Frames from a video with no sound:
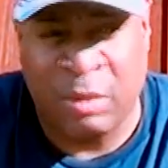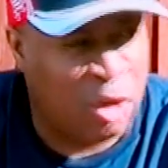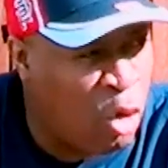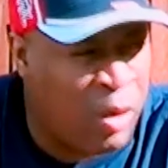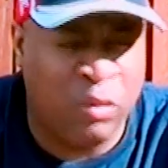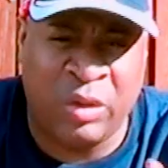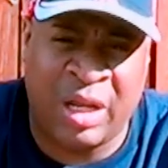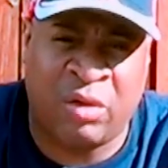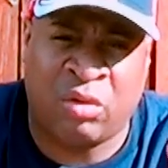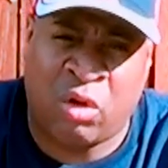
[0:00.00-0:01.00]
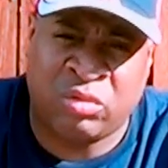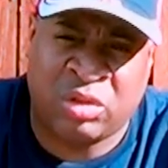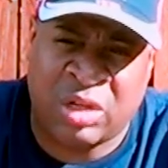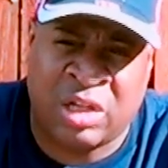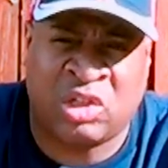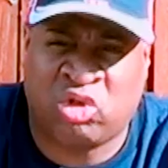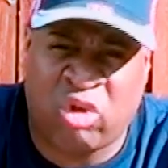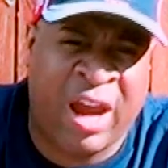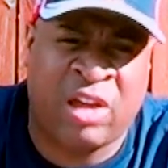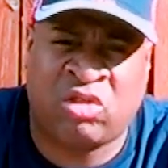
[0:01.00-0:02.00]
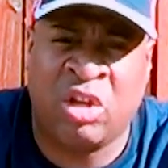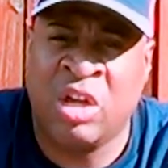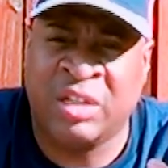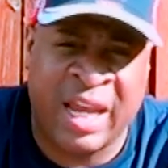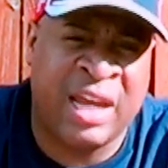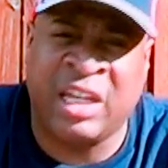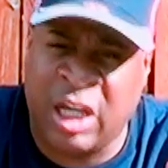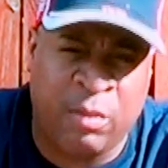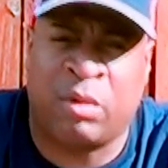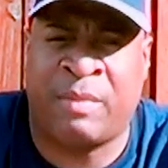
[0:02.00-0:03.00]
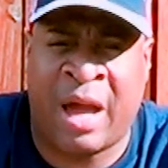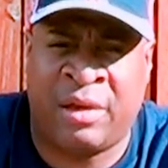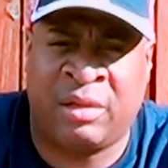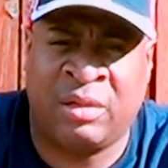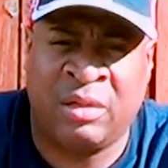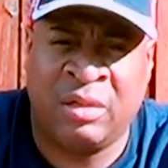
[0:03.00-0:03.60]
but no one went out and trashed Dan Gilbert about it.